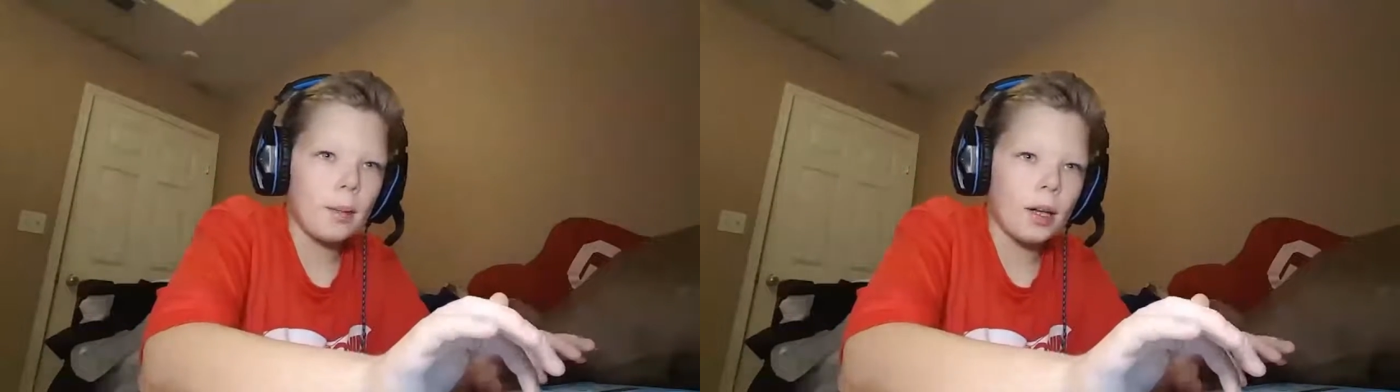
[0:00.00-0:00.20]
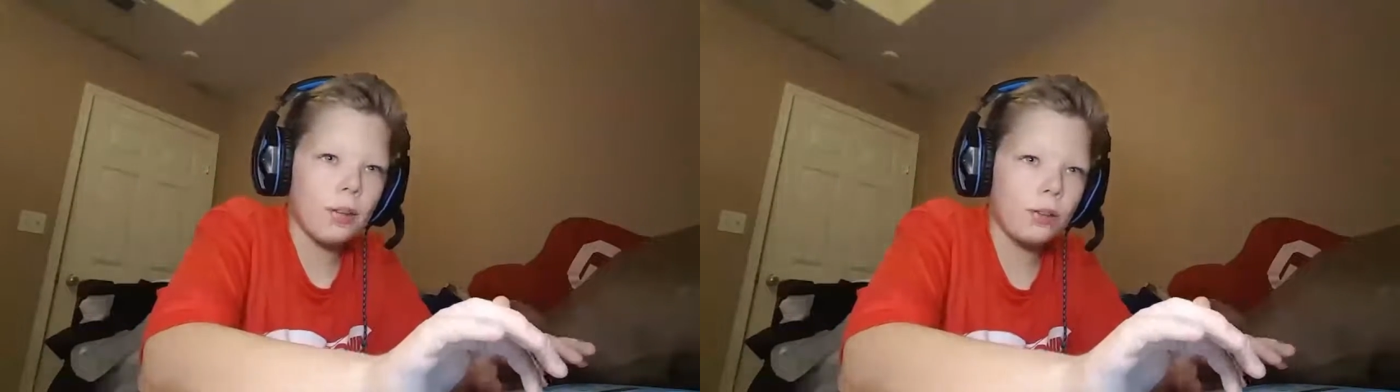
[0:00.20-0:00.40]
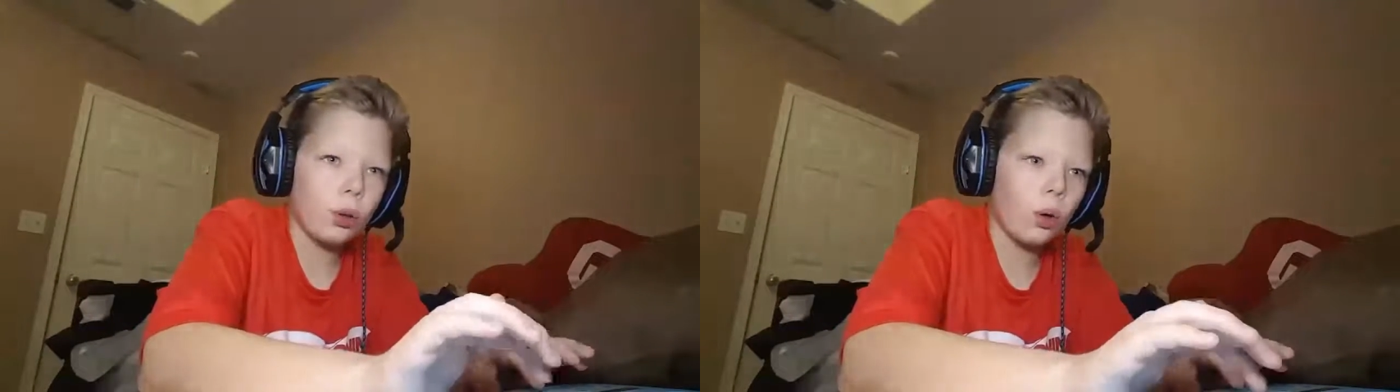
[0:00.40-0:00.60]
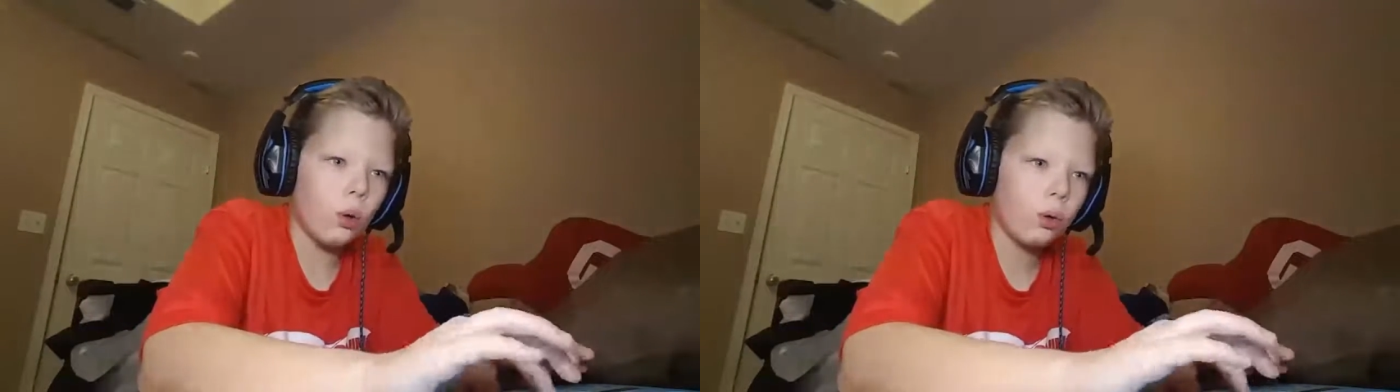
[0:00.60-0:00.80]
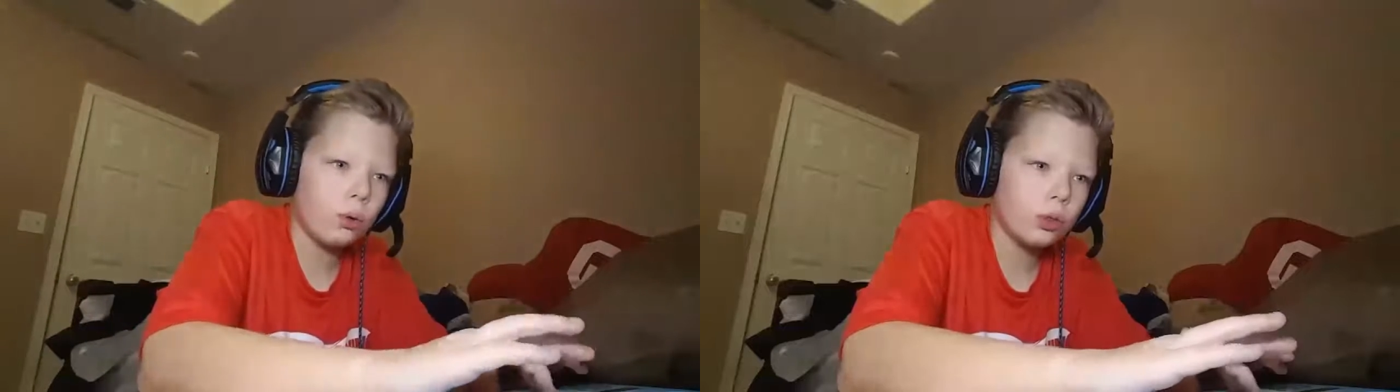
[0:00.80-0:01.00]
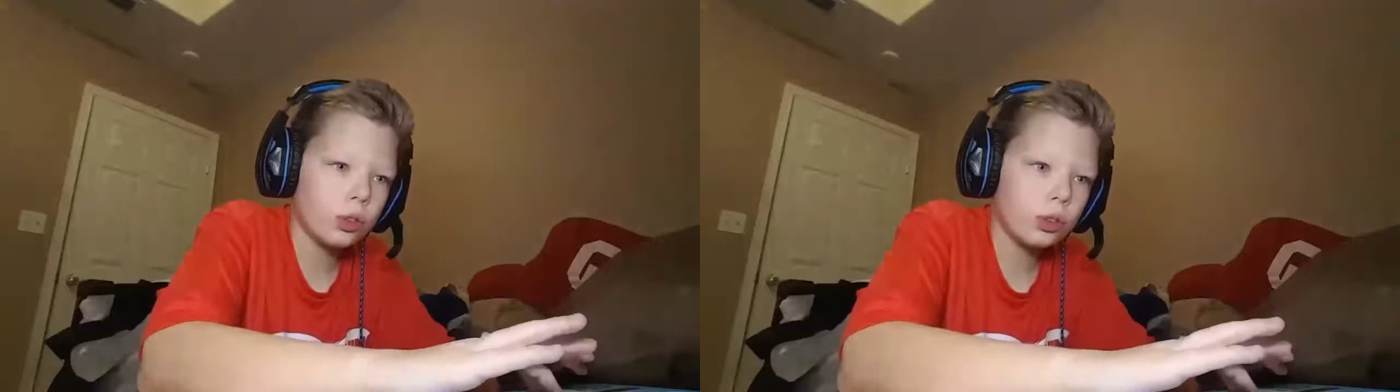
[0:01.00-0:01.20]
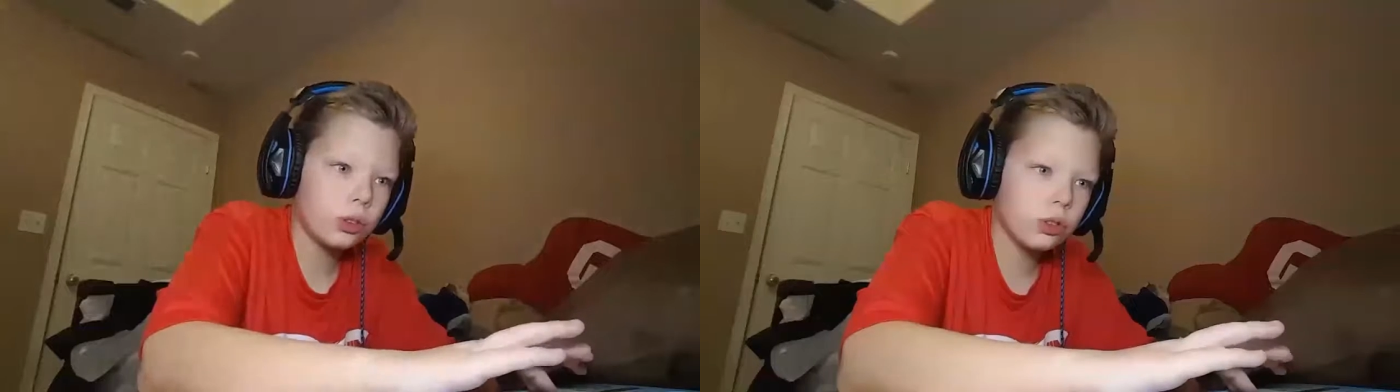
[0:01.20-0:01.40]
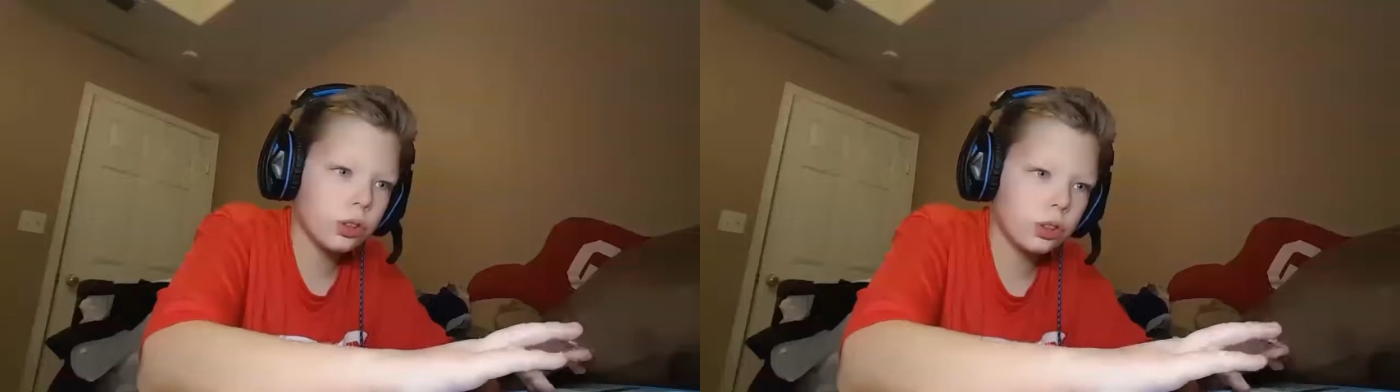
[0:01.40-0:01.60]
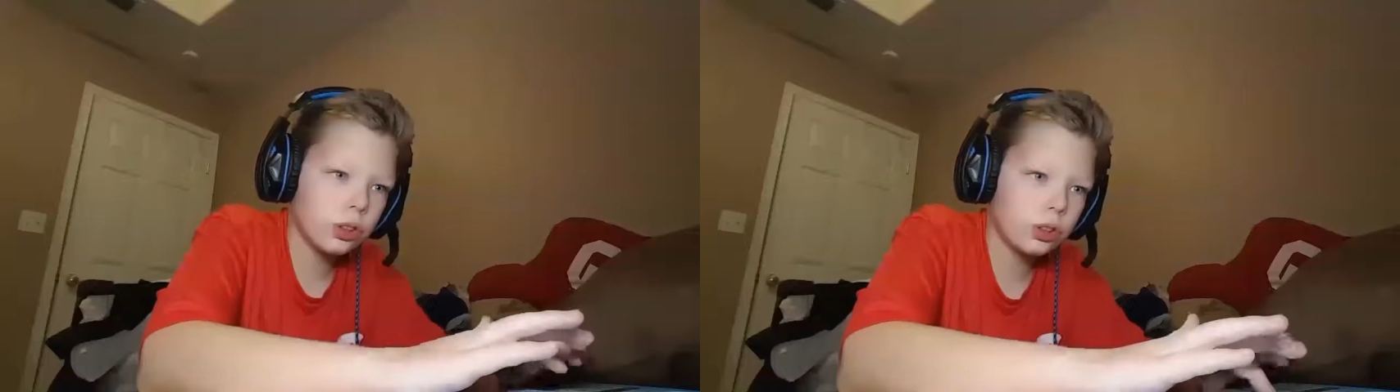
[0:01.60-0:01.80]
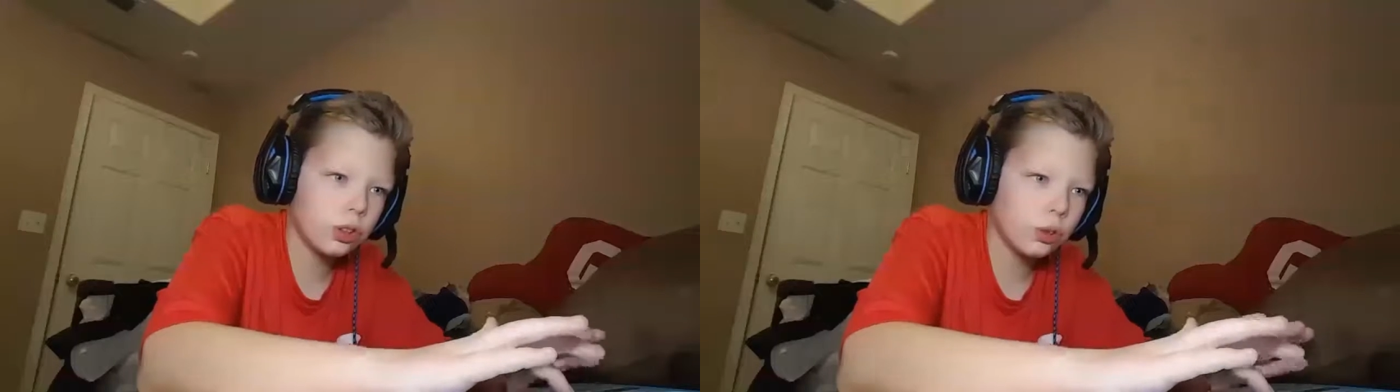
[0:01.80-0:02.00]
come on, scroll. Just
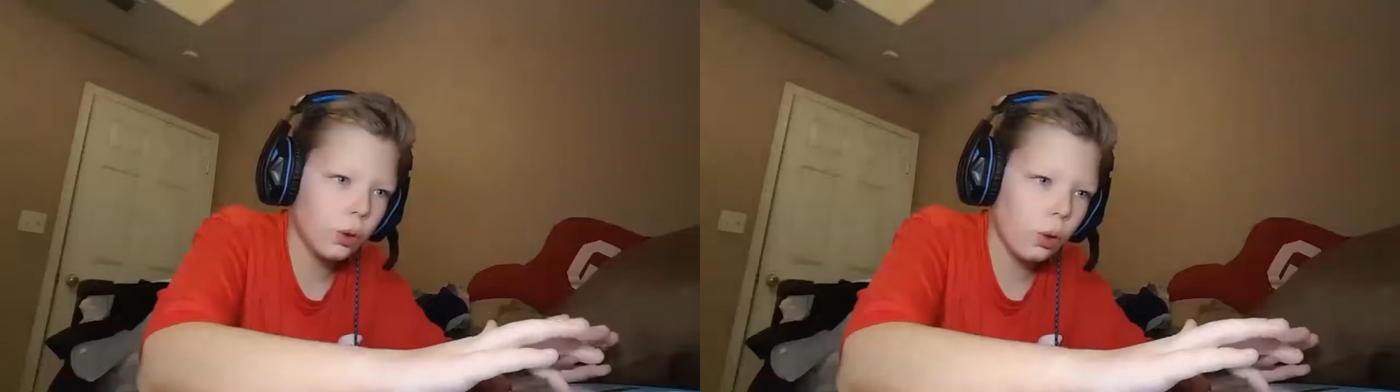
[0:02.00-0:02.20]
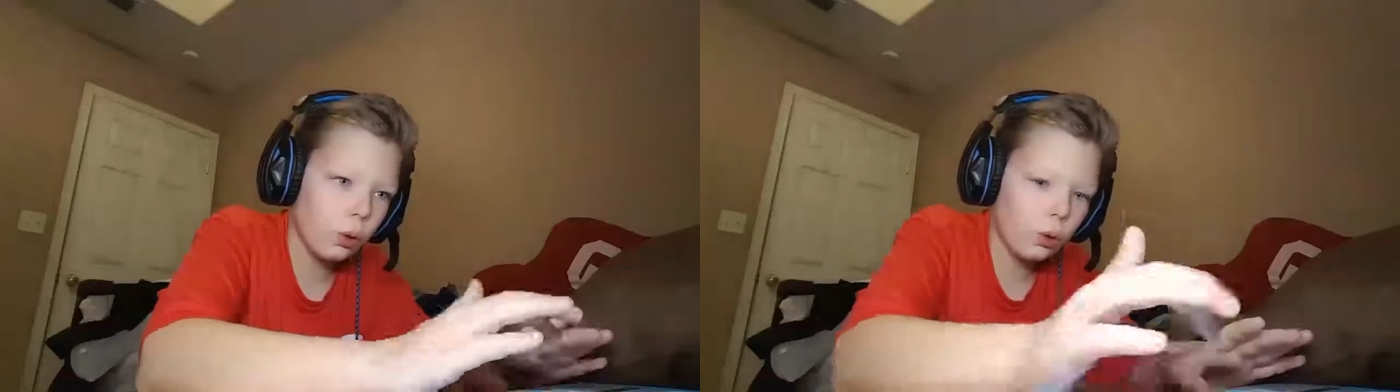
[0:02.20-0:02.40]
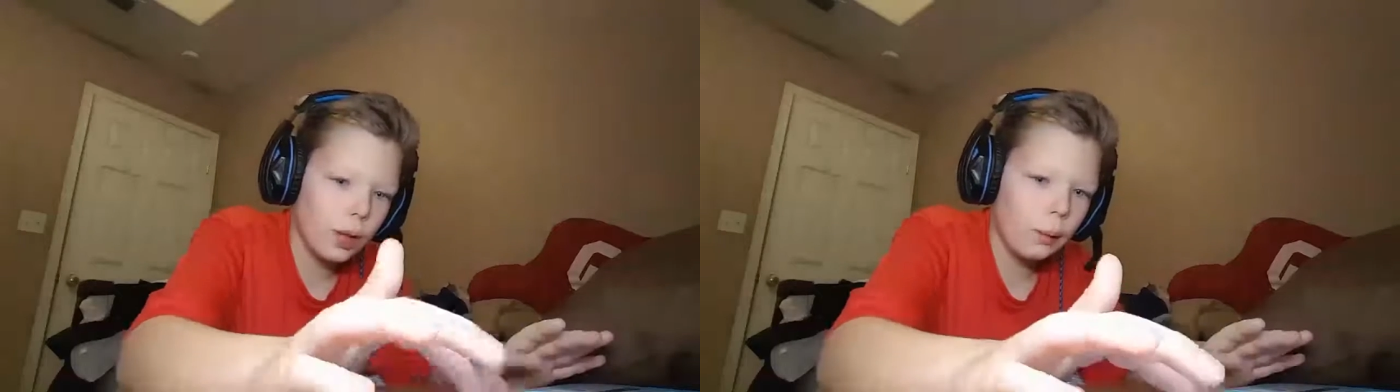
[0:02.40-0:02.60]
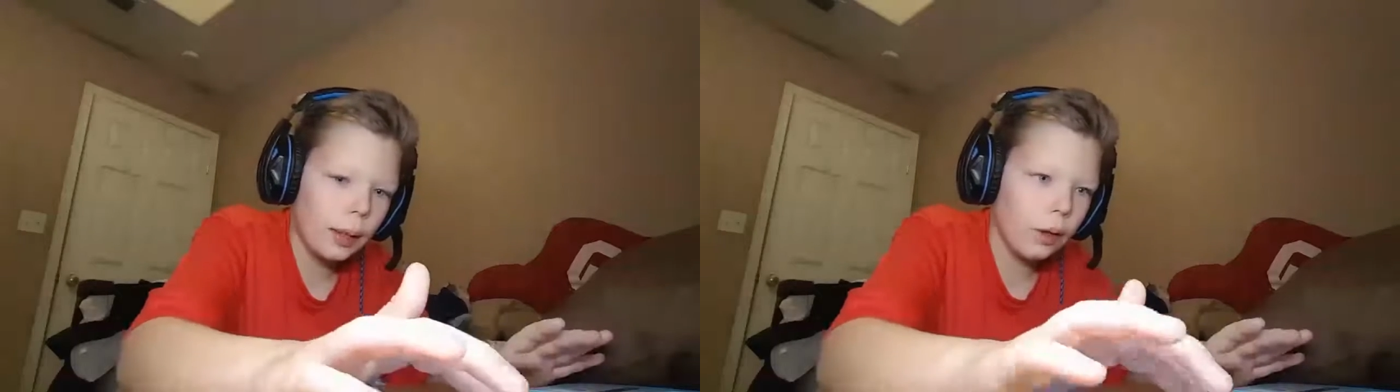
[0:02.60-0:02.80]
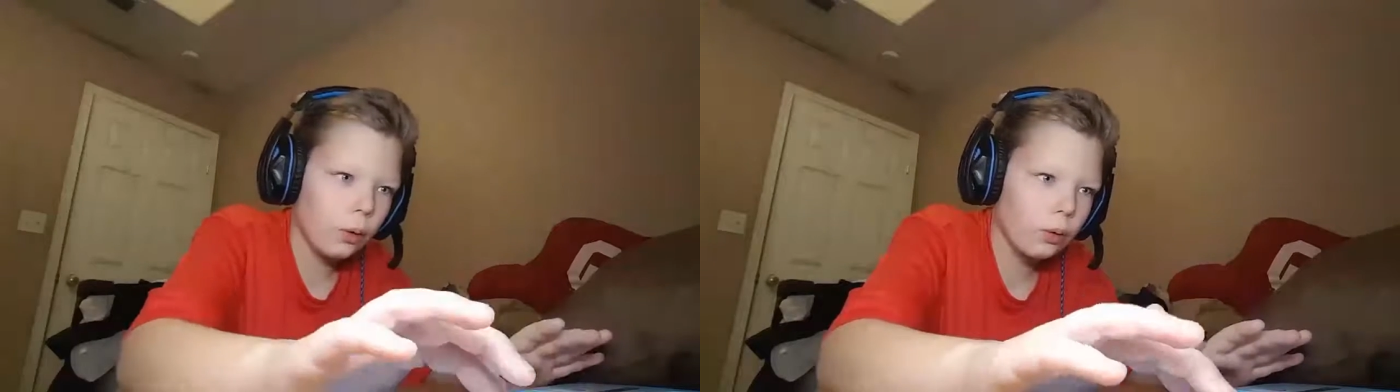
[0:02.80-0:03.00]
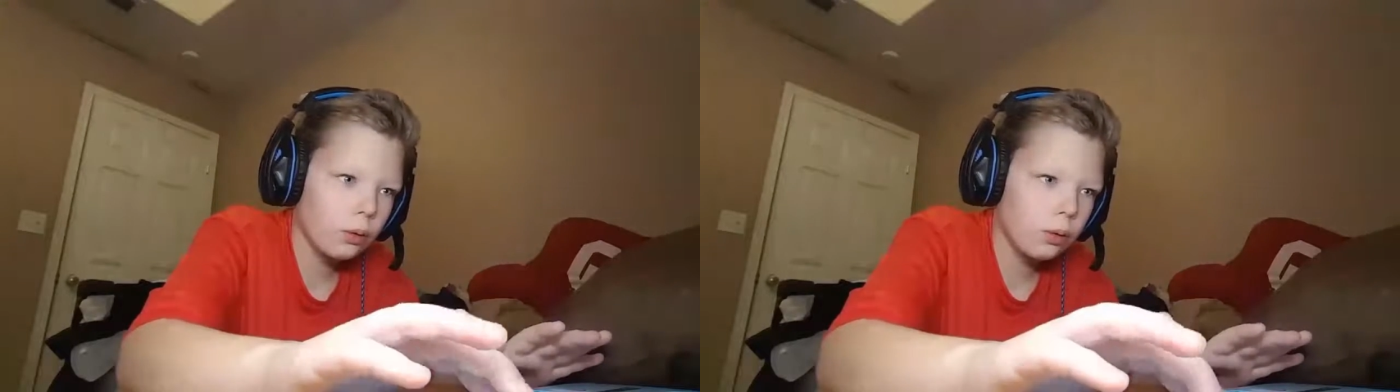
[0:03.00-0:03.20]
scroll. There we go.